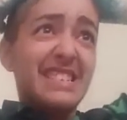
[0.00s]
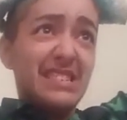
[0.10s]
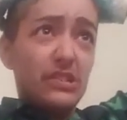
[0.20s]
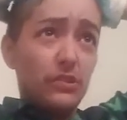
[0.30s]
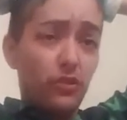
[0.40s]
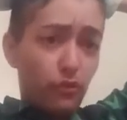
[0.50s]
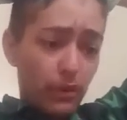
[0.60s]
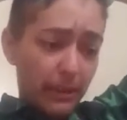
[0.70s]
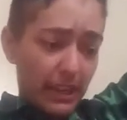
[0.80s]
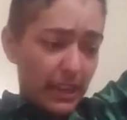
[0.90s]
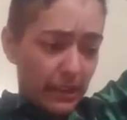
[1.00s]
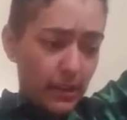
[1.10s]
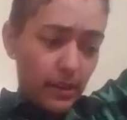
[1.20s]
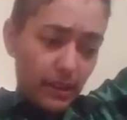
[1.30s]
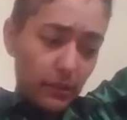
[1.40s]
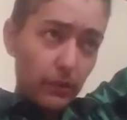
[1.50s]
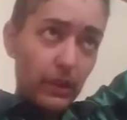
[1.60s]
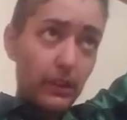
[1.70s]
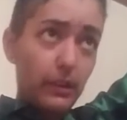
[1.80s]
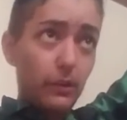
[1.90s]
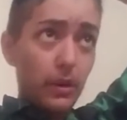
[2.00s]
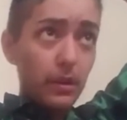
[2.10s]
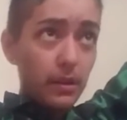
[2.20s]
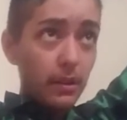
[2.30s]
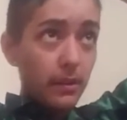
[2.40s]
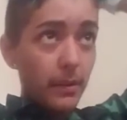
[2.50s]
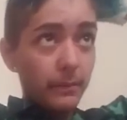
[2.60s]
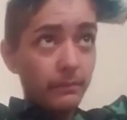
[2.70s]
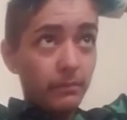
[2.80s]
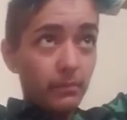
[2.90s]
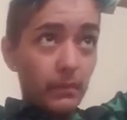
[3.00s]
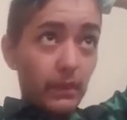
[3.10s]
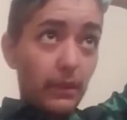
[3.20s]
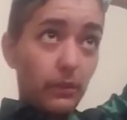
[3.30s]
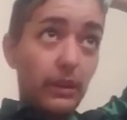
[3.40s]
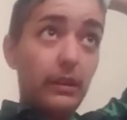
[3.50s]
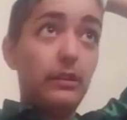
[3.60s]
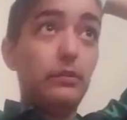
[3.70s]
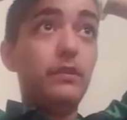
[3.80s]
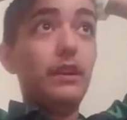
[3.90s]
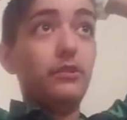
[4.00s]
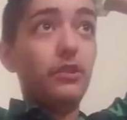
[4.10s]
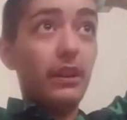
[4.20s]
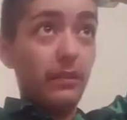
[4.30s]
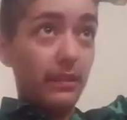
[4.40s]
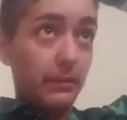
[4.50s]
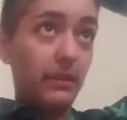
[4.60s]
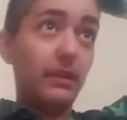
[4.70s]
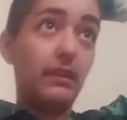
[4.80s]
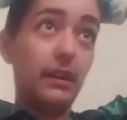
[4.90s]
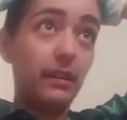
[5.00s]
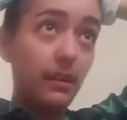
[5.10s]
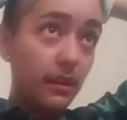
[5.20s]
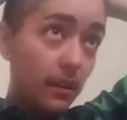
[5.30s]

Gotta start scrubbing it in. That's what I gotta do. That's what I gotta do. Take a shot every time I say that.